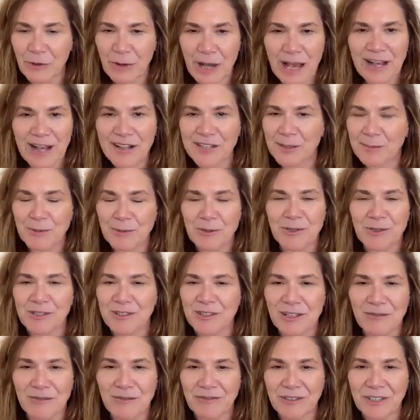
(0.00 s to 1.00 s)
experts
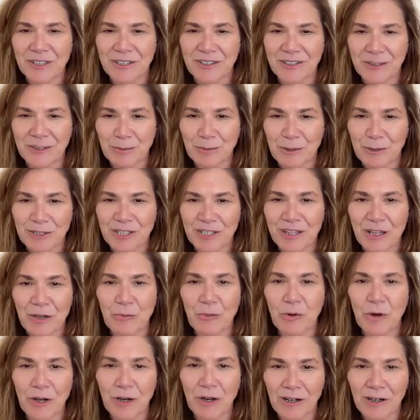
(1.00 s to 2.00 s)
in the fields, which they
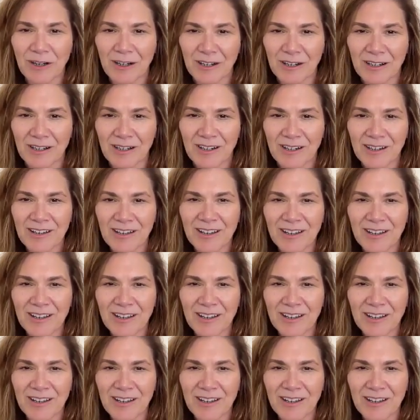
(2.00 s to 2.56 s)
were.